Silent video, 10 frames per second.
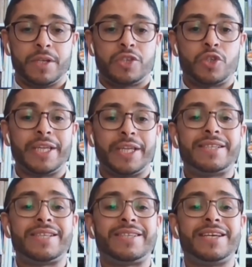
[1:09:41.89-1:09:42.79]
So there
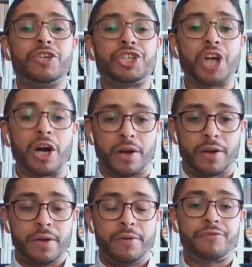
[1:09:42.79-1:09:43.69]
is still a shock
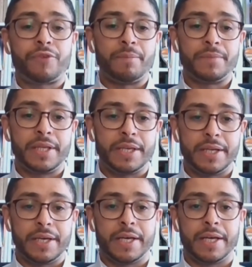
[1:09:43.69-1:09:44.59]
from
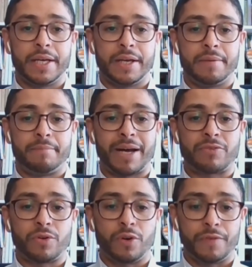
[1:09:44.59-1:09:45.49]
the
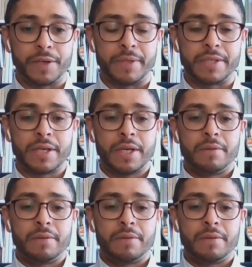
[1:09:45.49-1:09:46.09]
Macron government.